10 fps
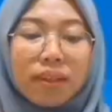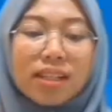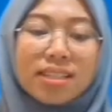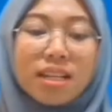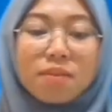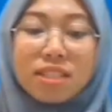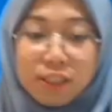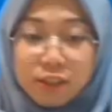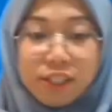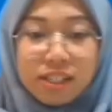Nominal
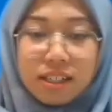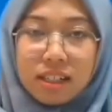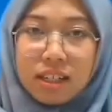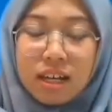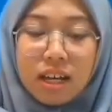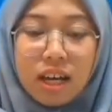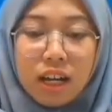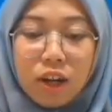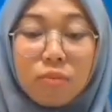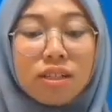substitution.
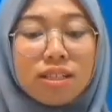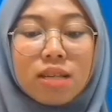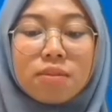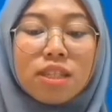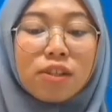Nominal